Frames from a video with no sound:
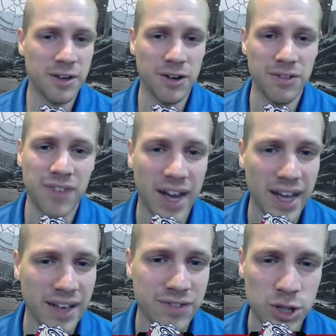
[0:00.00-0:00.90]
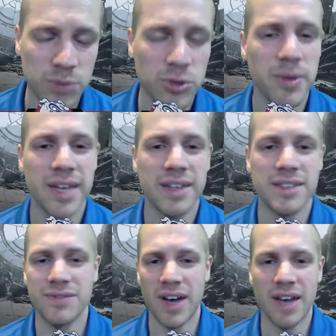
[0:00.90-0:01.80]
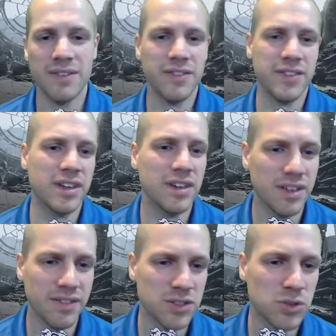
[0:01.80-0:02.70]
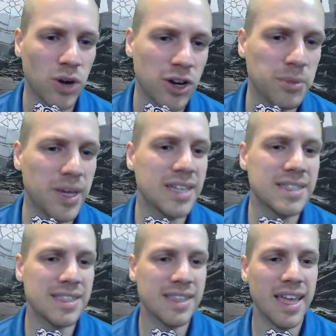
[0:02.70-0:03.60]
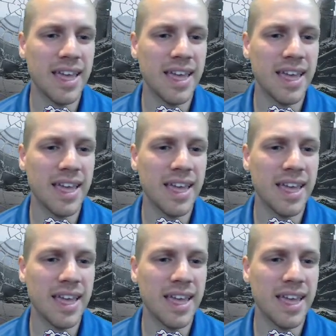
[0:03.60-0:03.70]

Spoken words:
5 ship Omegas, 5 of the squad Omegas.